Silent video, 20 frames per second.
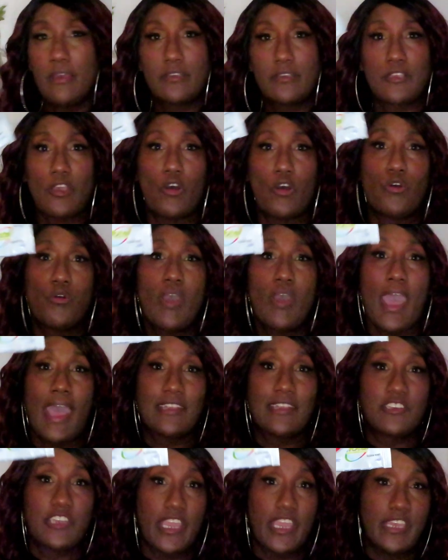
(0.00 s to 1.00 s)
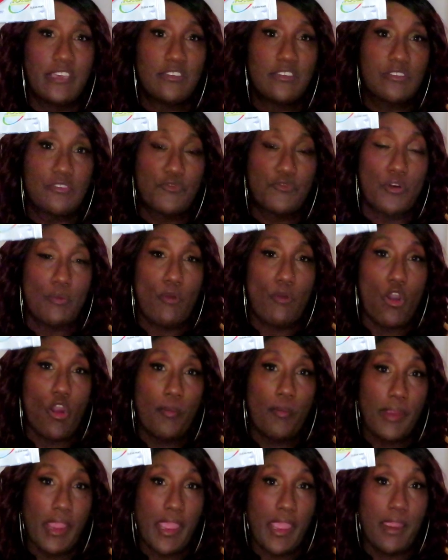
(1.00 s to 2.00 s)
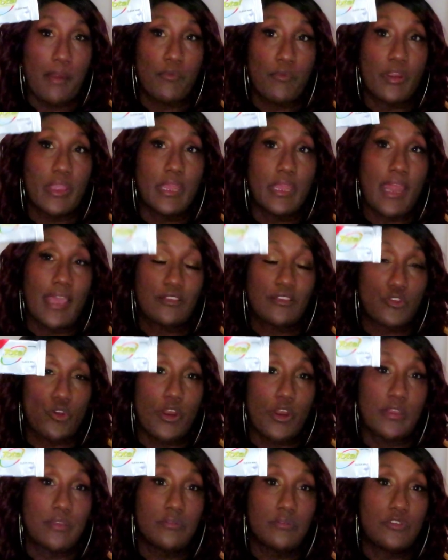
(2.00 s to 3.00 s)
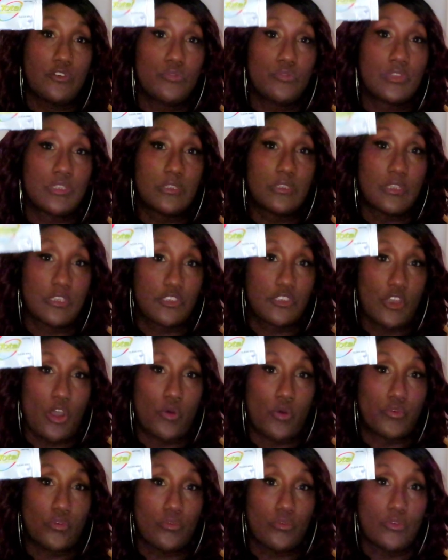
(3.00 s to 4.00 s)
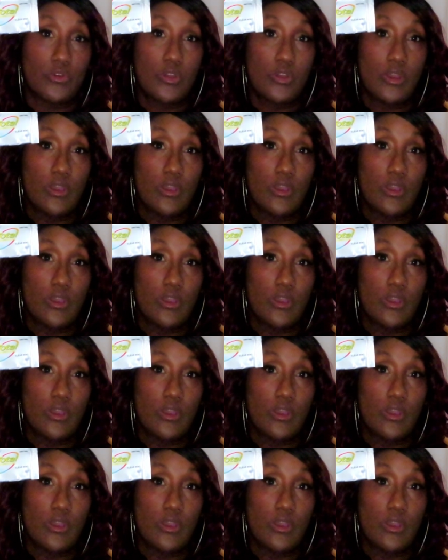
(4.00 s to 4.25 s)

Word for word: So I changed from Arm & Hammer and I started using the Total.